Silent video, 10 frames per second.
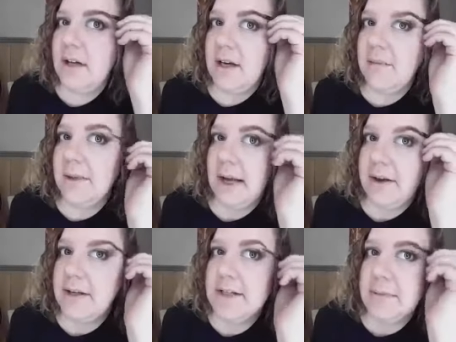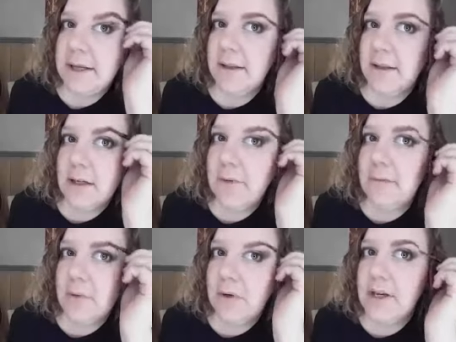and I'm allowing it to be a little
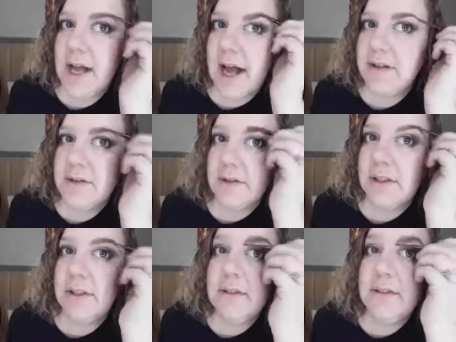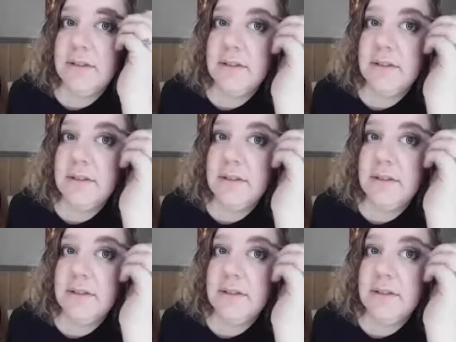bit more natural.